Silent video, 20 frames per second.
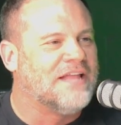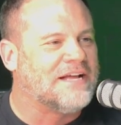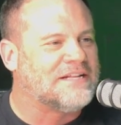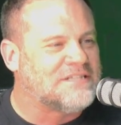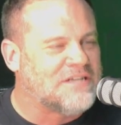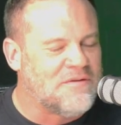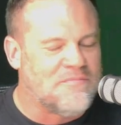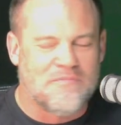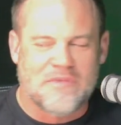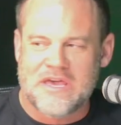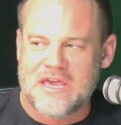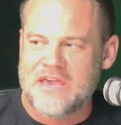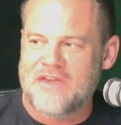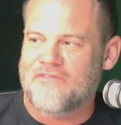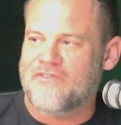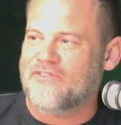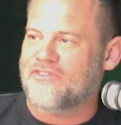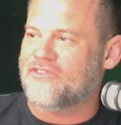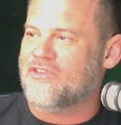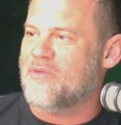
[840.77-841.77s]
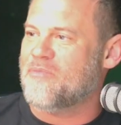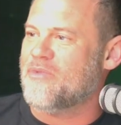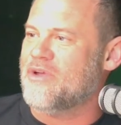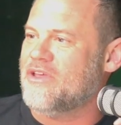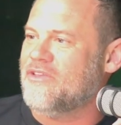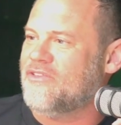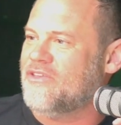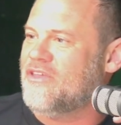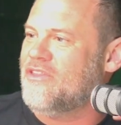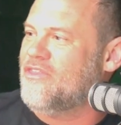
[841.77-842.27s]
To me, for some
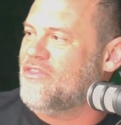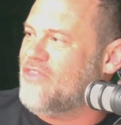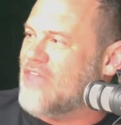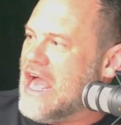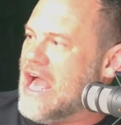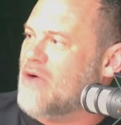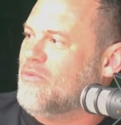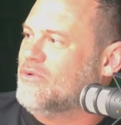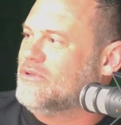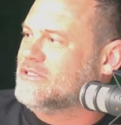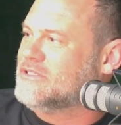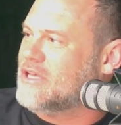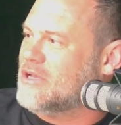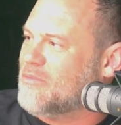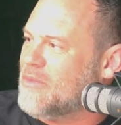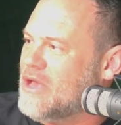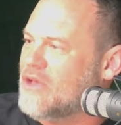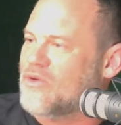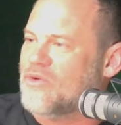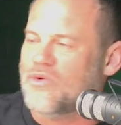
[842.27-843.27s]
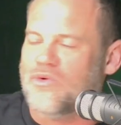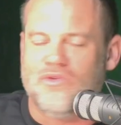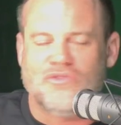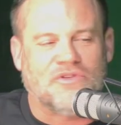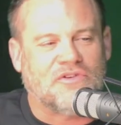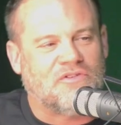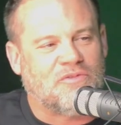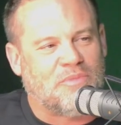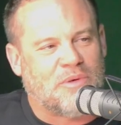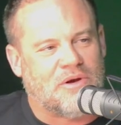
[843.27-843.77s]
reason, that was my coolest
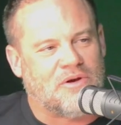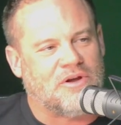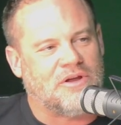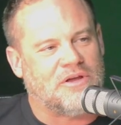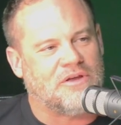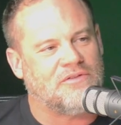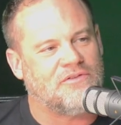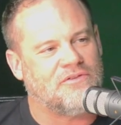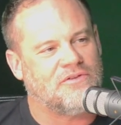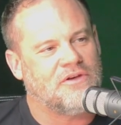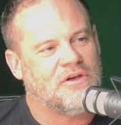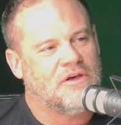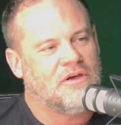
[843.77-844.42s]
experience.